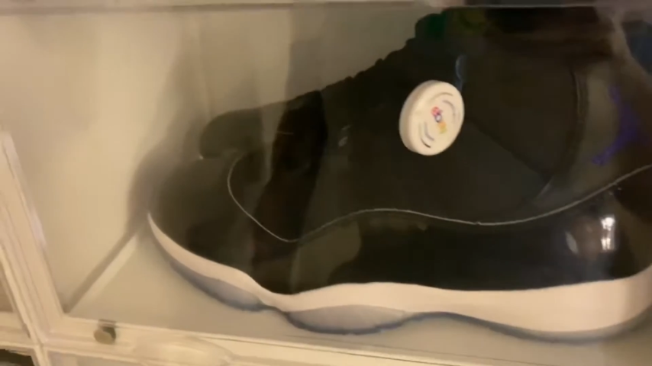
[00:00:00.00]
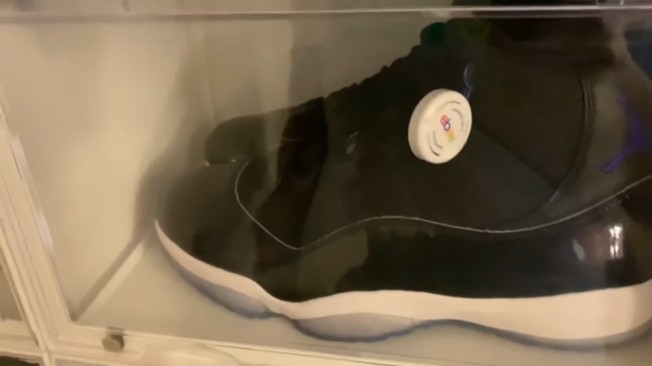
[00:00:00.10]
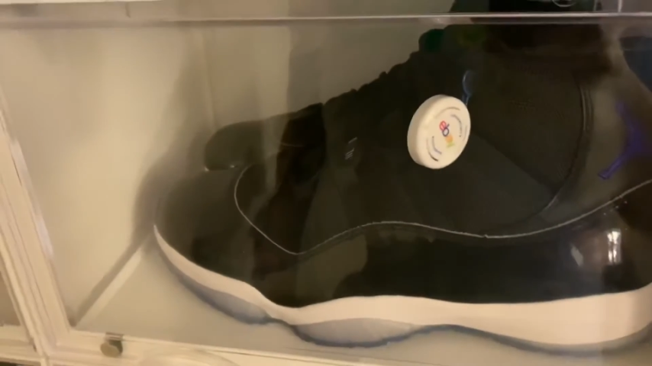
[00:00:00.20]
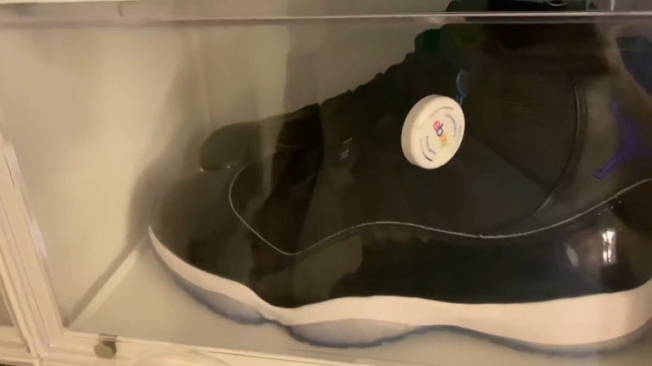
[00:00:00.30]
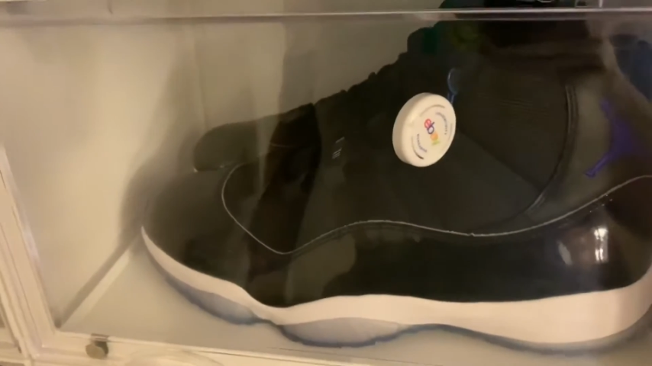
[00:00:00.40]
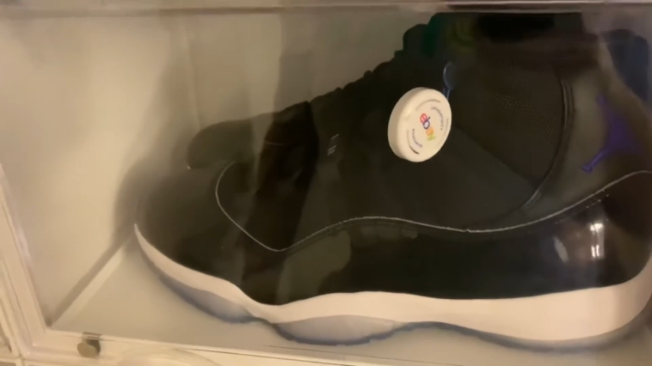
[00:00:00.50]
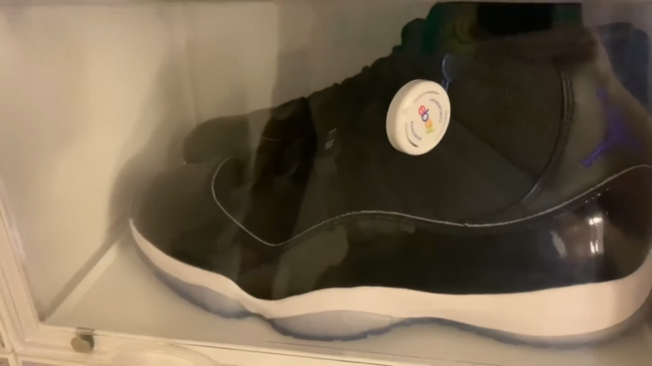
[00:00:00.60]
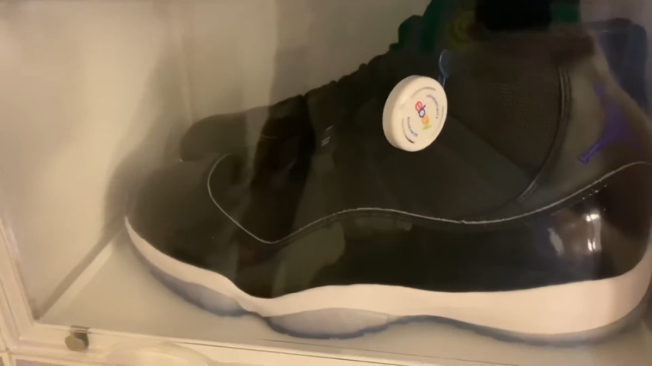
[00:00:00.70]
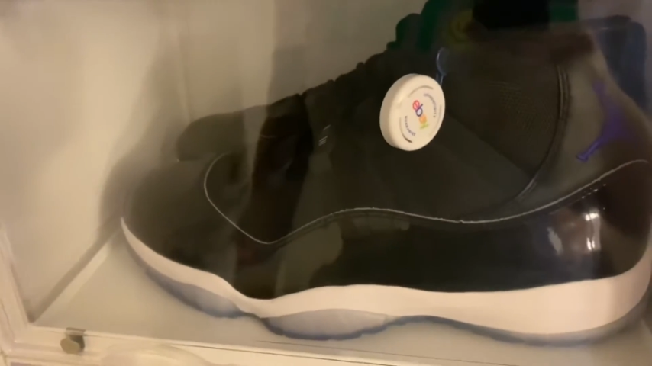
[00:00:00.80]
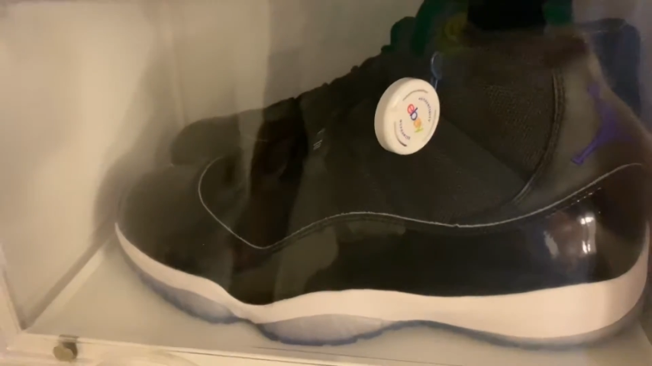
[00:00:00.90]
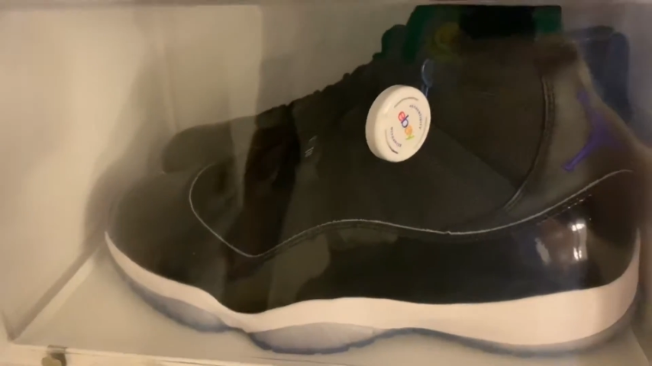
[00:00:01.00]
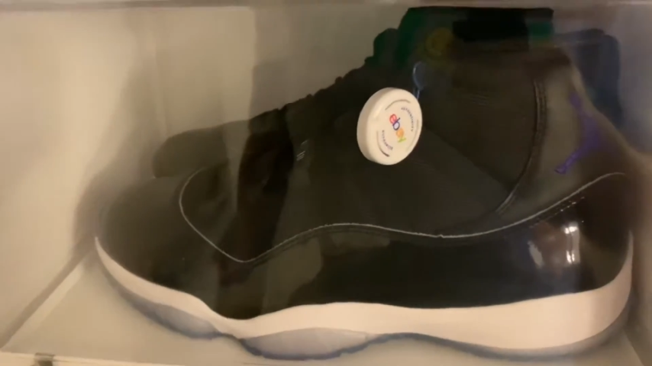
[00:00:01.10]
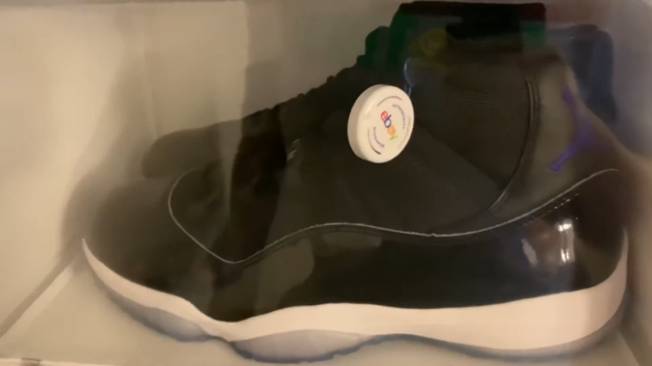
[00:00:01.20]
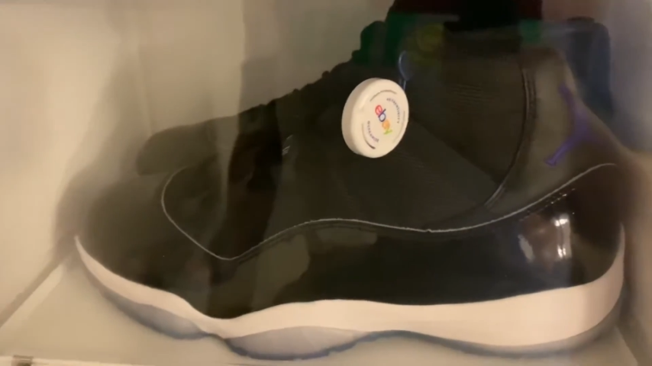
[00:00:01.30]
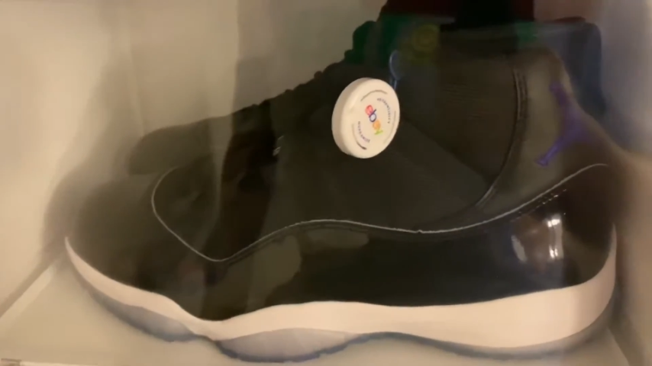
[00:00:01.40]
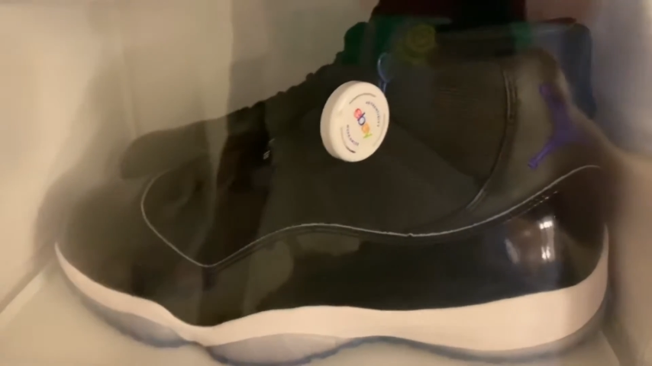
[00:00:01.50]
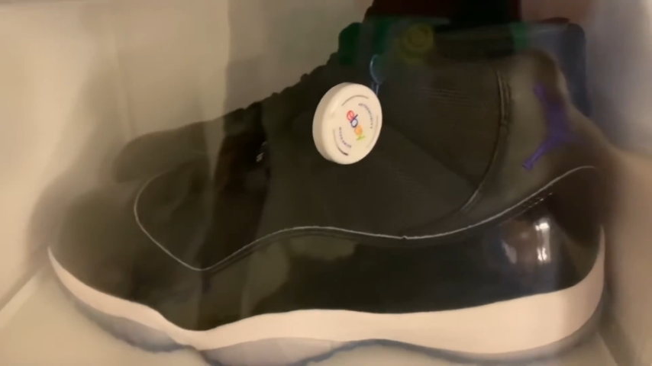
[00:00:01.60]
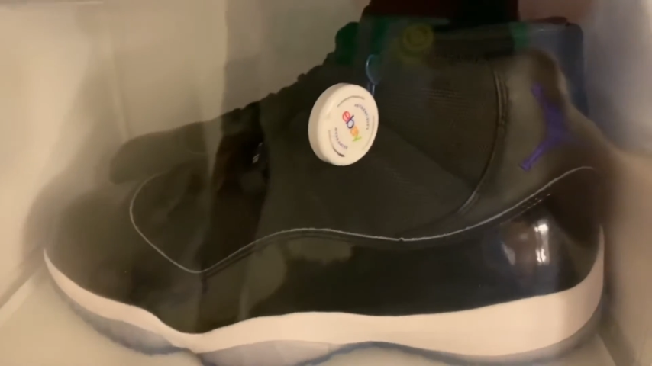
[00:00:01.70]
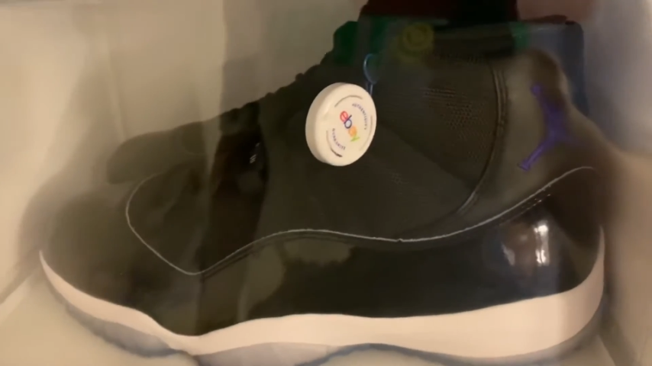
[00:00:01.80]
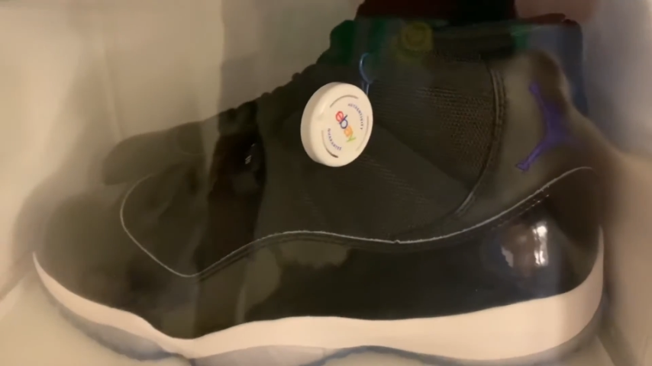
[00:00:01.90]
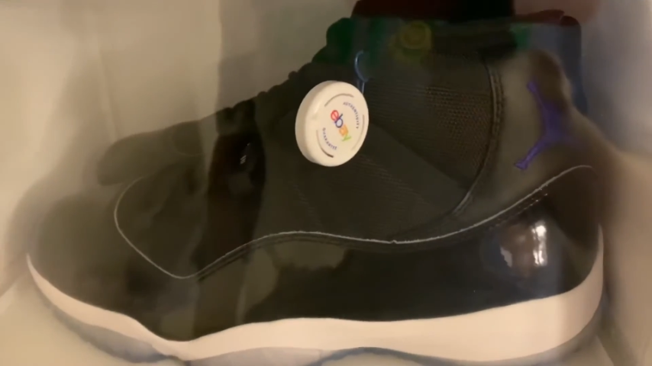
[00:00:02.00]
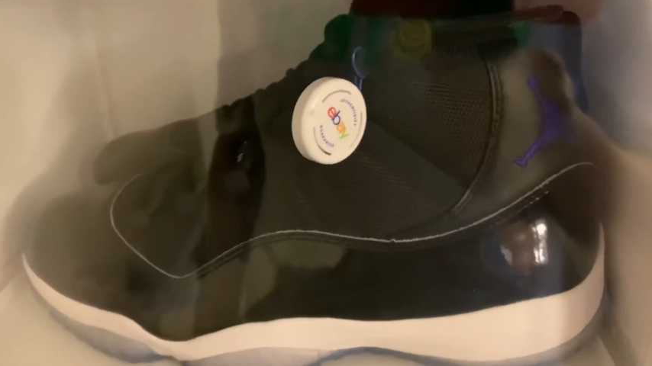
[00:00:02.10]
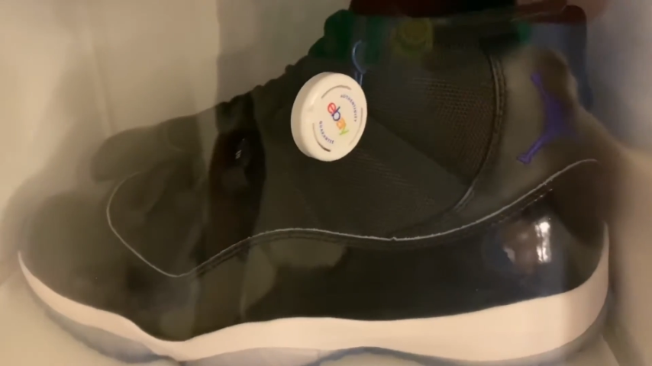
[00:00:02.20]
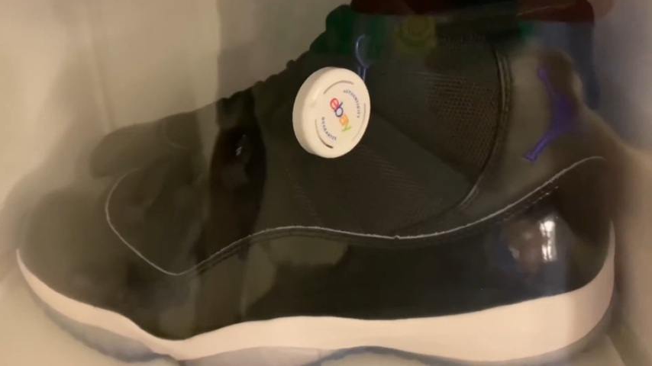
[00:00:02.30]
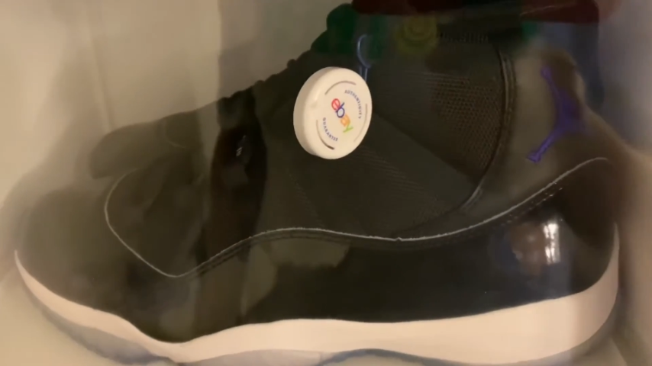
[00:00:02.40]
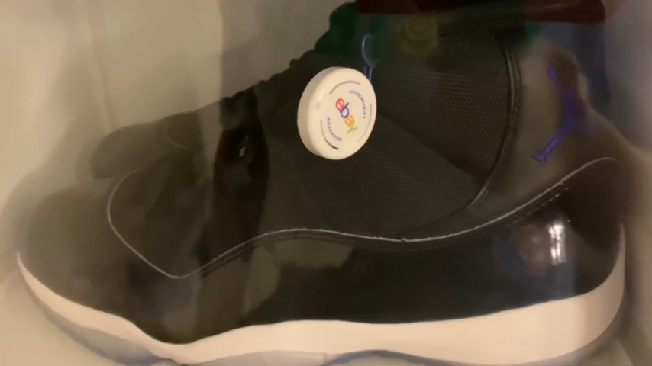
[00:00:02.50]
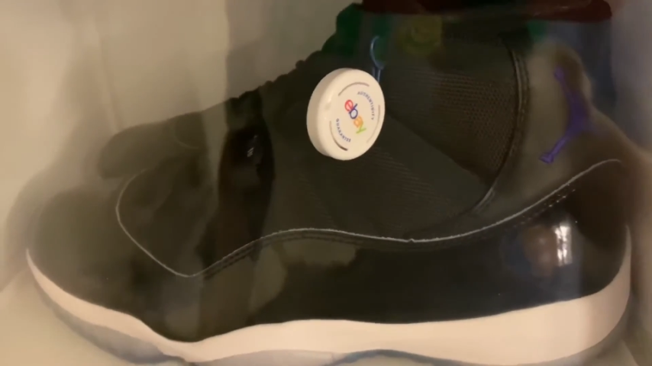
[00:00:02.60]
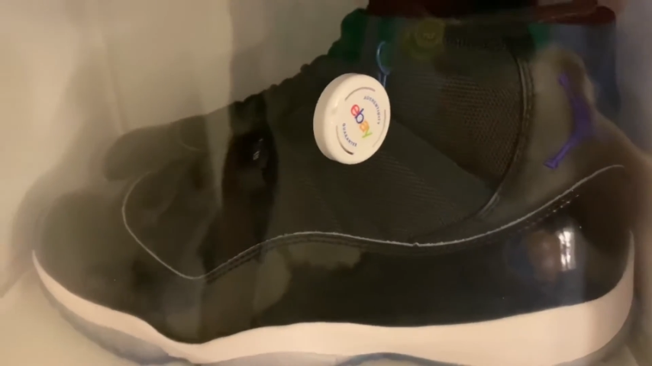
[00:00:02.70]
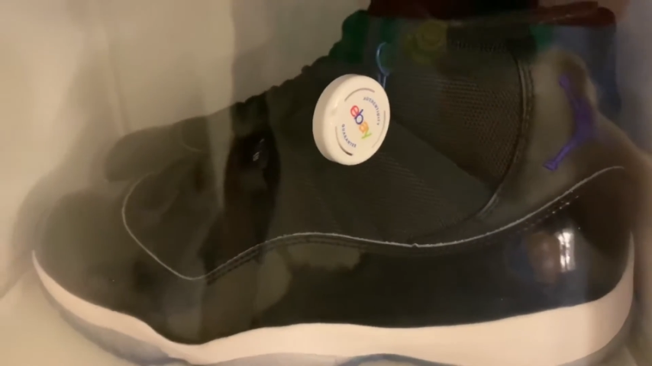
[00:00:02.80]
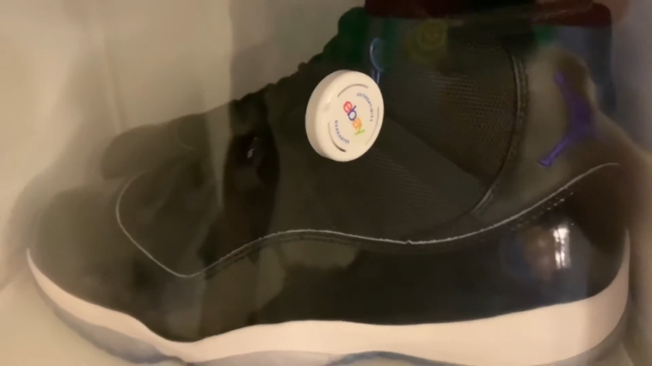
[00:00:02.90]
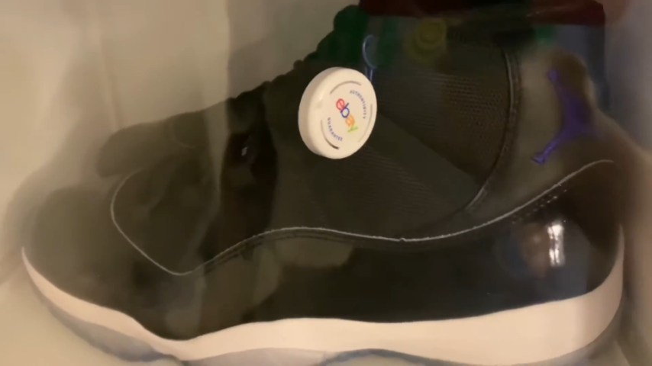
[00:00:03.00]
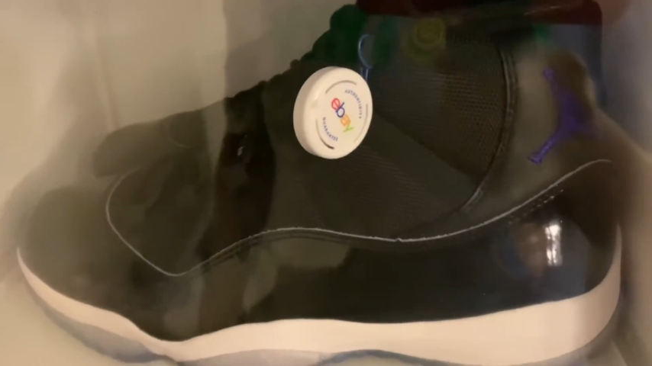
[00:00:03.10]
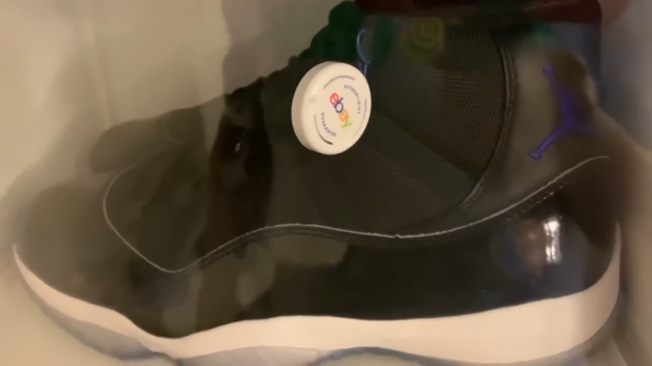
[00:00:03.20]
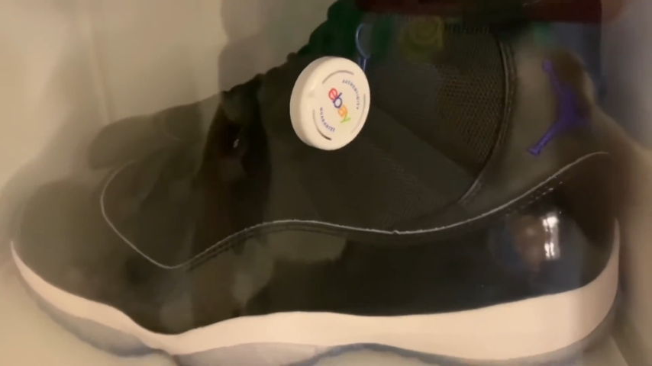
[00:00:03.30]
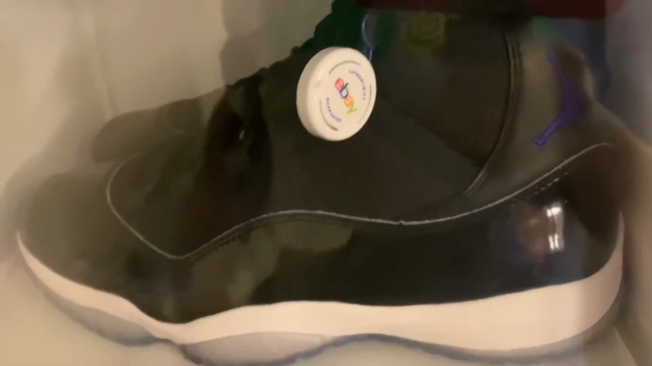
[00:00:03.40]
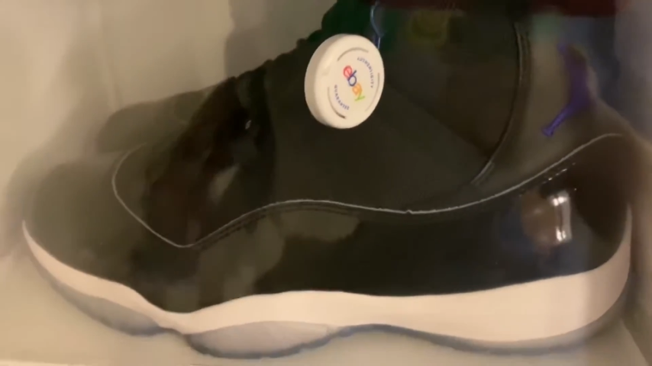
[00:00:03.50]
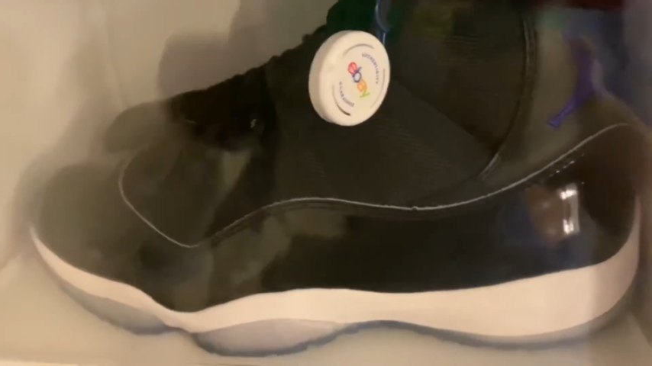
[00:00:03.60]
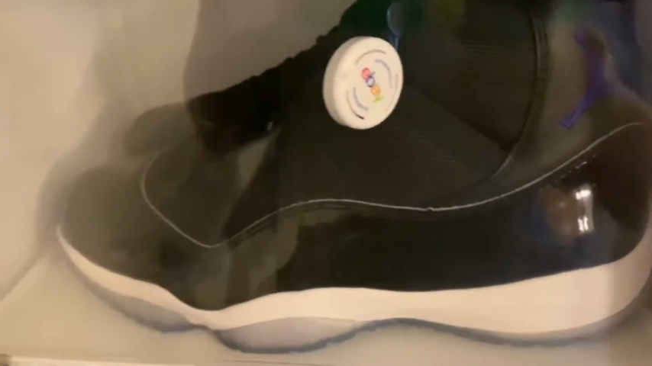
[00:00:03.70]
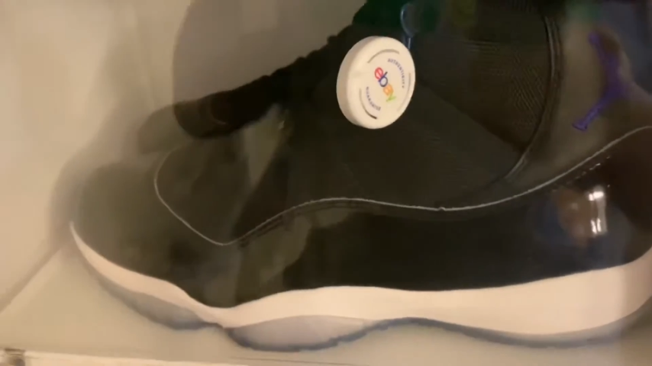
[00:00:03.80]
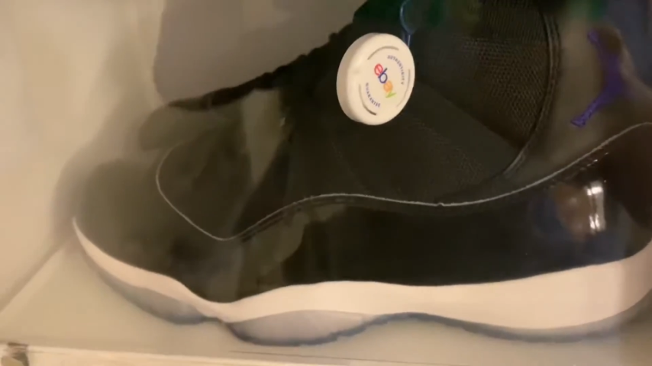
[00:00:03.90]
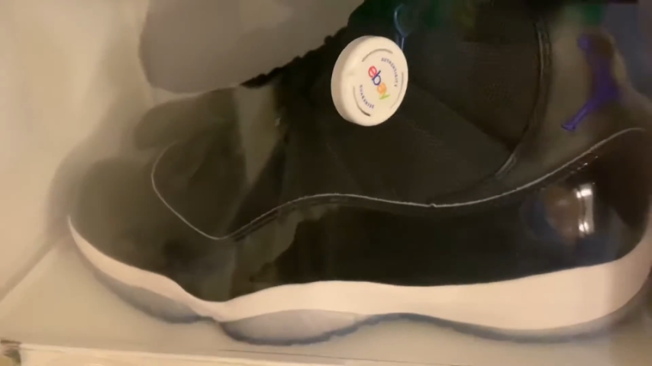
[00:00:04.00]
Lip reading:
(no speaker visible)